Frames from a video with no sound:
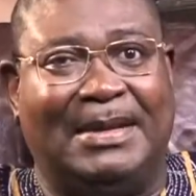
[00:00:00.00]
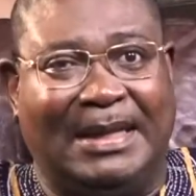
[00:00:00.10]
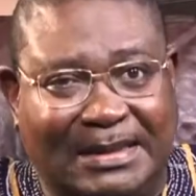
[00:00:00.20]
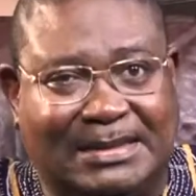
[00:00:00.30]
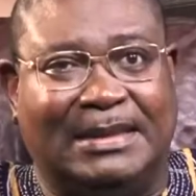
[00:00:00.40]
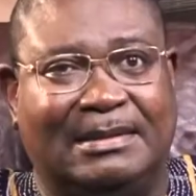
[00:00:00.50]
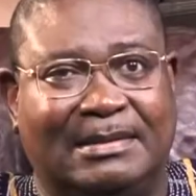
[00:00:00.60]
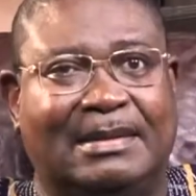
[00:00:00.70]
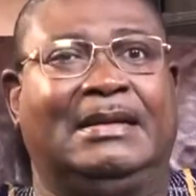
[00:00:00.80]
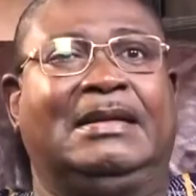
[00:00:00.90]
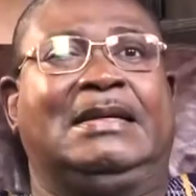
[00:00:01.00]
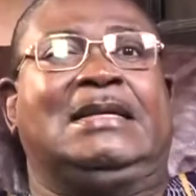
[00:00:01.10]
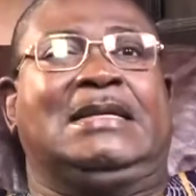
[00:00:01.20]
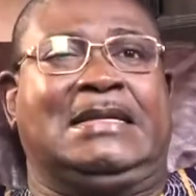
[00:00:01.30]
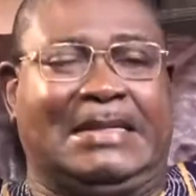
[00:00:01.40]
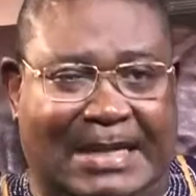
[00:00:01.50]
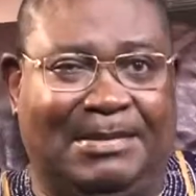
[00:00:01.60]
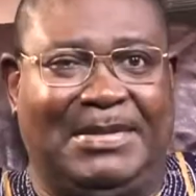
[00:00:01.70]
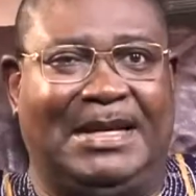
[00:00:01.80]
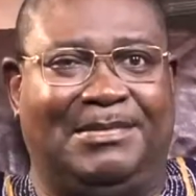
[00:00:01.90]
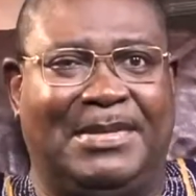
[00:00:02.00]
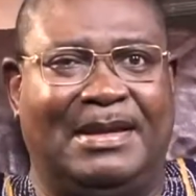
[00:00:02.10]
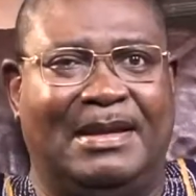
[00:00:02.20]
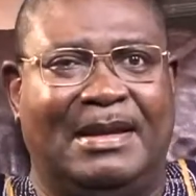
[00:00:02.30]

"Listen, come near me.